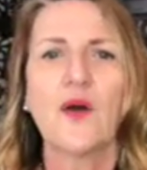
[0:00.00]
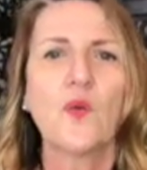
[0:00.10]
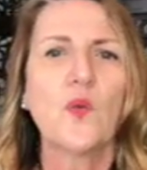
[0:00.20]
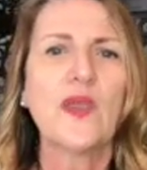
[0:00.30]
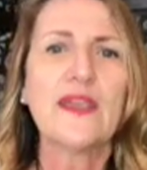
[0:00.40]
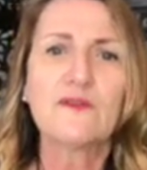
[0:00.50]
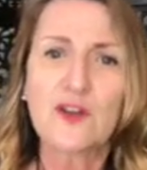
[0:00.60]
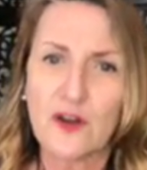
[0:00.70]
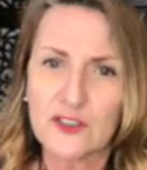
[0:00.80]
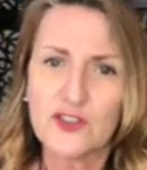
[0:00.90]
We have
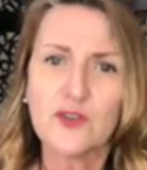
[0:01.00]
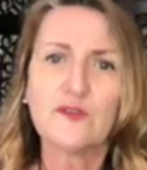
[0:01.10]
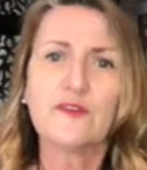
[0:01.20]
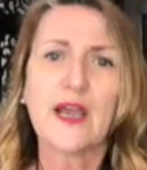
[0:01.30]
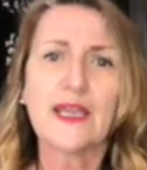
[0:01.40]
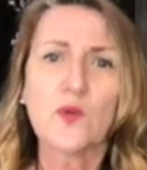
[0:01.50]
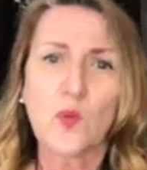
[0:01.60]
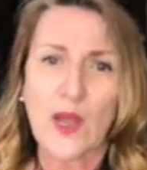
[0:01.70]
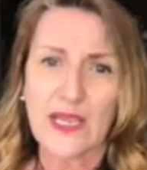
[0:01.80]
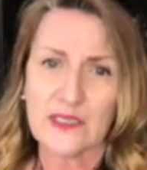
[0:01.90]
got to find
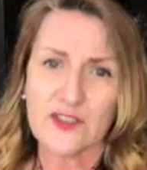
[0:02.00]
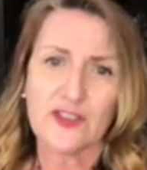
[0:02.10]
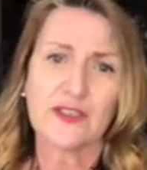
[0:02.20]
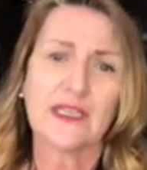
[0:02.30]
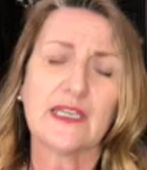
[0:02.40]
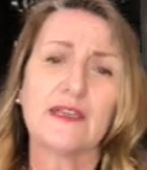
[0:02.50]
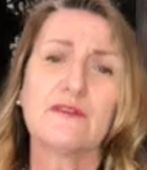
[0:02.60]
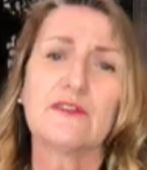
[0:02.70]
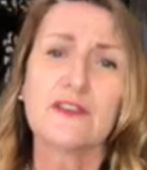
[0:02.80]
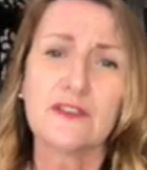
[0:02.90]
ways to give
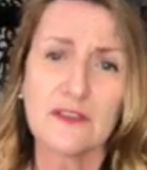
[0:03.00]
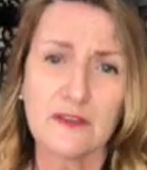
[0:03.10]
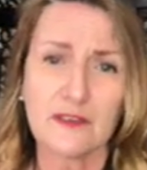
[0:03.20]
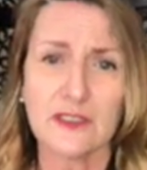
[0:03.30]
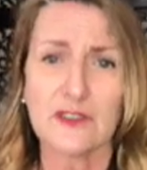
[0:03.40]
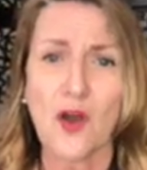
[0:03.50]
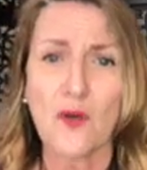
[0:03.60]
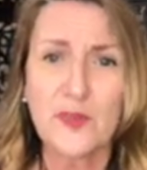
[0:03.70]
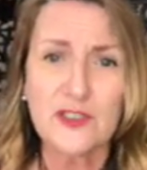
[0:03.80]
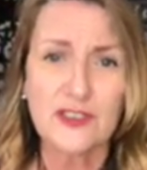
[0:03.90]
students
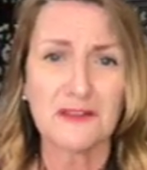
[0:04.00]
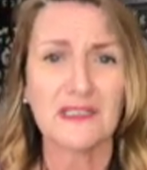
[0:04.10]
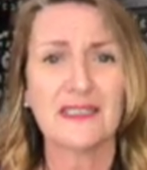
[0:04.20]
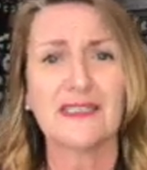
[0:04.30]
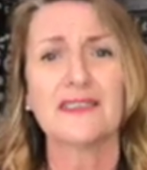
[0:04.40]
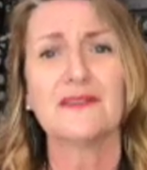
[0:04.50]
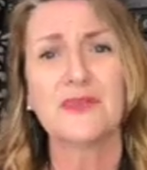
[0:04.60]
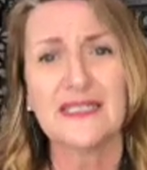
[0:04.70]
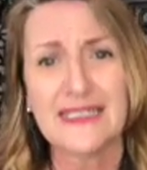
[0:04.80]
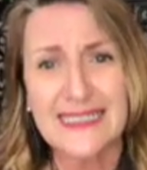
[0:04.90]
opportunities to
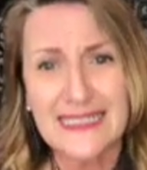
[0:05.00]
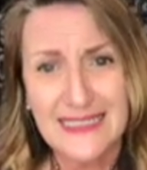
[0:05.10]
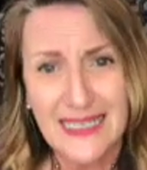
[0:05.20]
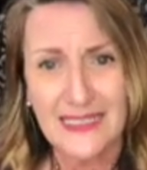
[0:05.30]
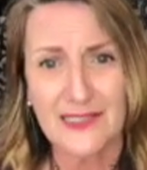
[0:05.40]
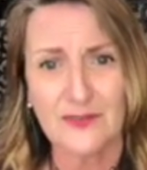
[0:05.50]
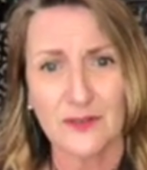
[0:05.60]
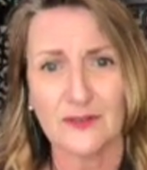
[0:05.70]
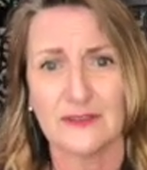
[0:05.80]
be successful,